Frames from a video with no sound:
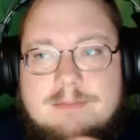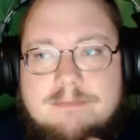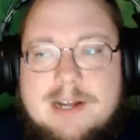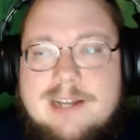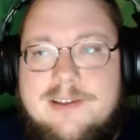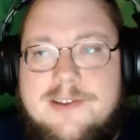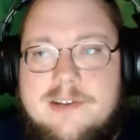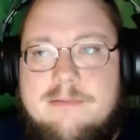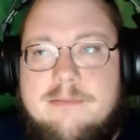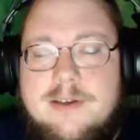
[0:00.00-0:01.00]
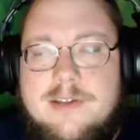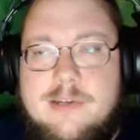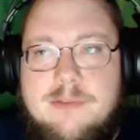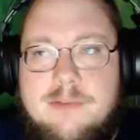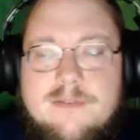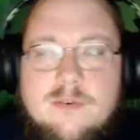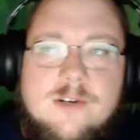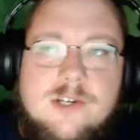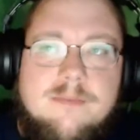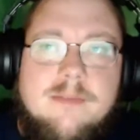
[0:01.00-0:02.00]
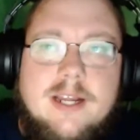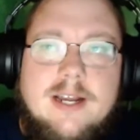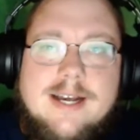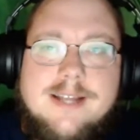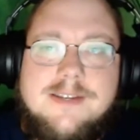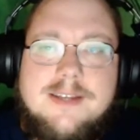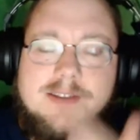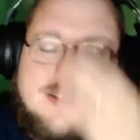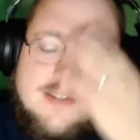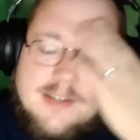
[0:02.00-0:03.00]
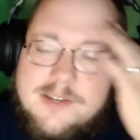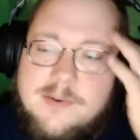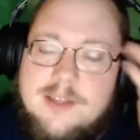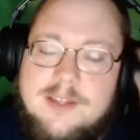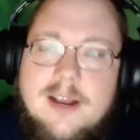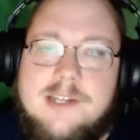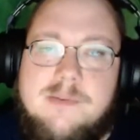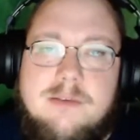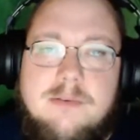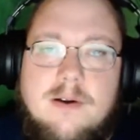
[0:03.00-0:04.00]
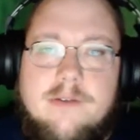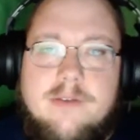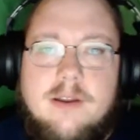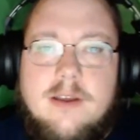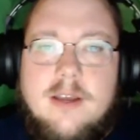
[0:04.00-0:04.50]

polytheism is belief and worship of many gods. It doesn't exist without the gods being part of it.